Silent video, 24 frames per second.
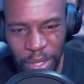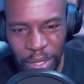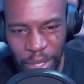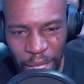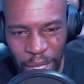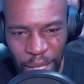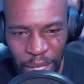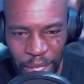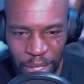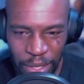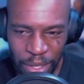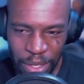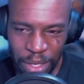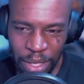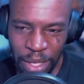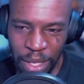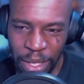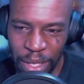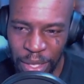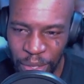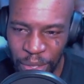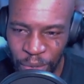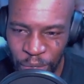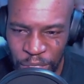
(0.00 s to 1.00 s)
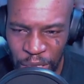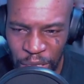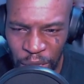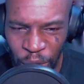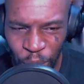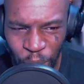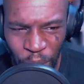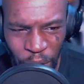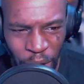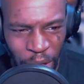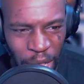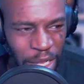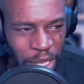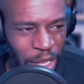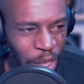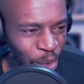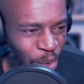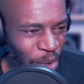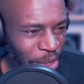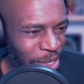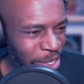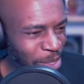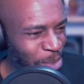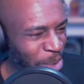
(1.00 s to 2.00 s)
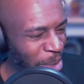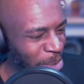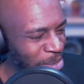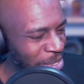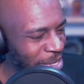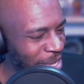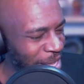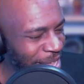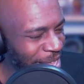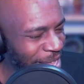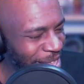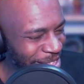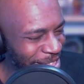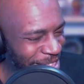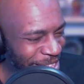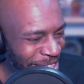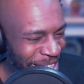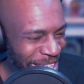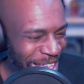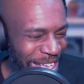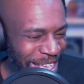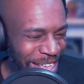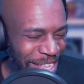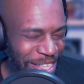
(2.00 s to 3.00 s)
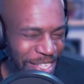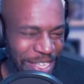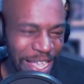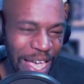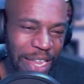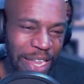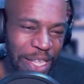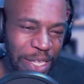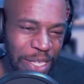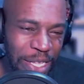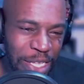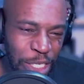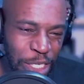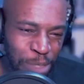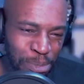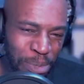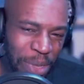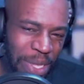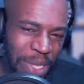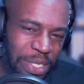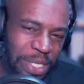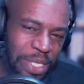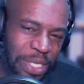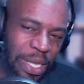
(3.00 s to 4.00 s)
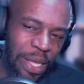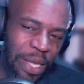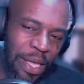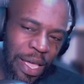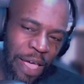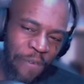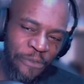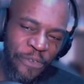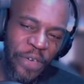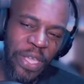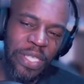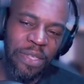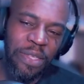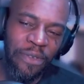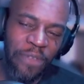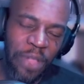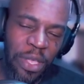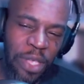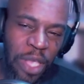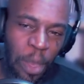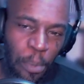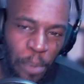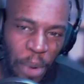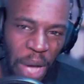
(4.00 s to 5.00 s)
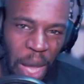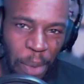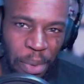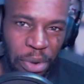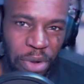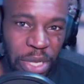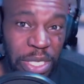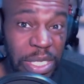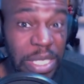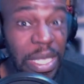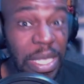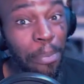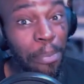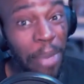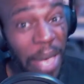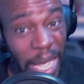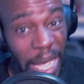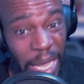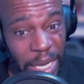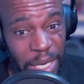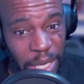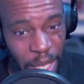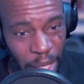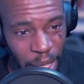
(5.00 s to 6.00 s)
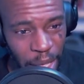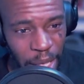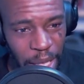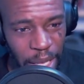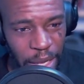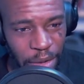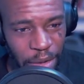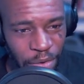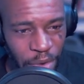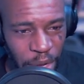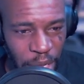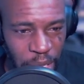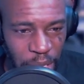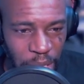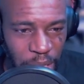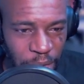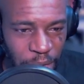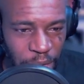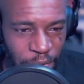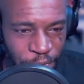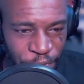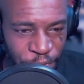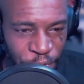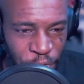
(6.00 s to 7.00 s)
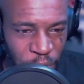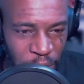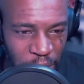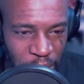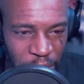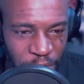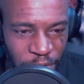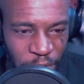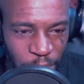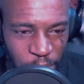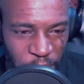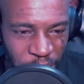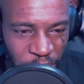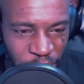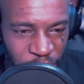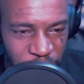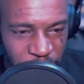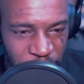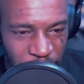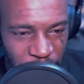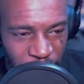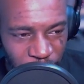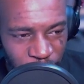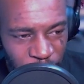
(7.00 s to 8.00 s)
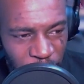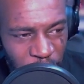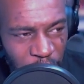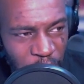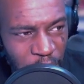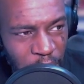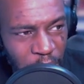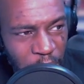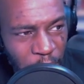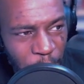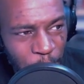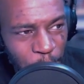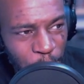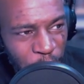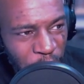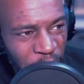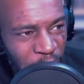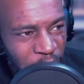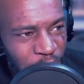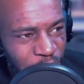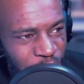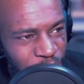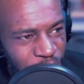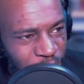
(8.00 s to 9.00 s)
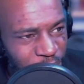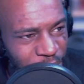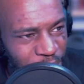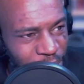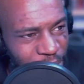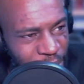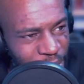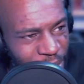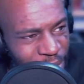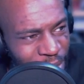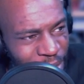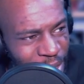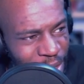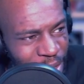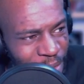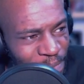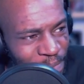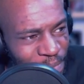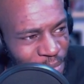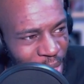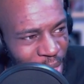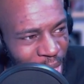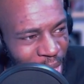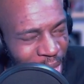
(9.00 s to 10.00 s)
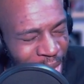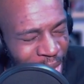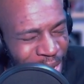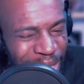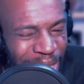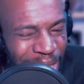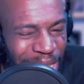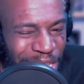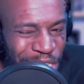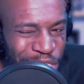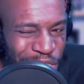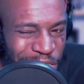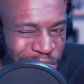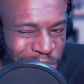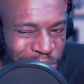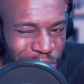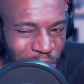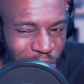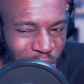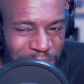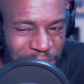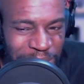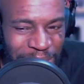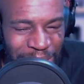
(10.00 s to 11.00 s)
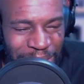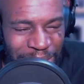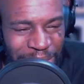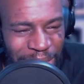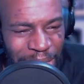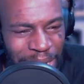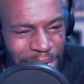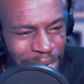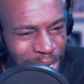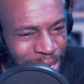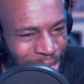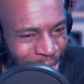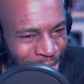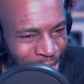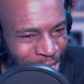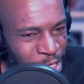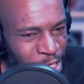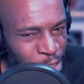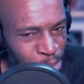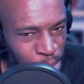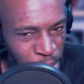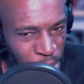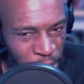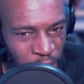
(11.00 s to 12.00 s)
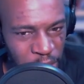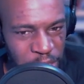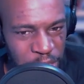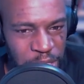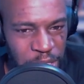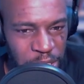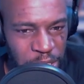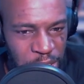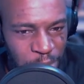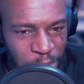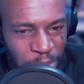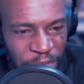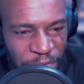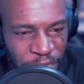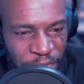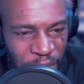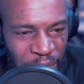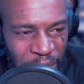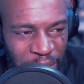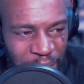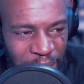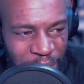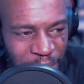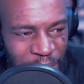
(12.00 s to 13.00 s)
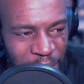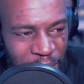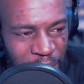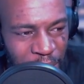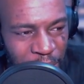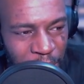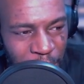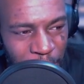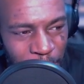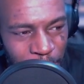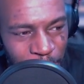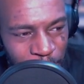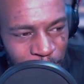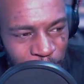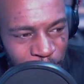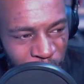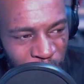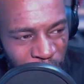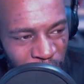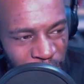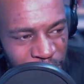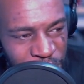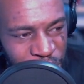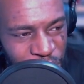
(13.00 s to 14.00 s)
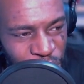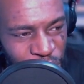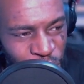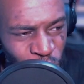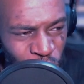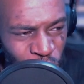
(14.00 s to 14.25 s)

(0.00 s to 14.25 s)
was it quote unquote, as people say. It's kind of effectively Yubaba is the bad guy, right, for lack of a better term. But and yeah, she's not exactly a nice person, to be fair, but she's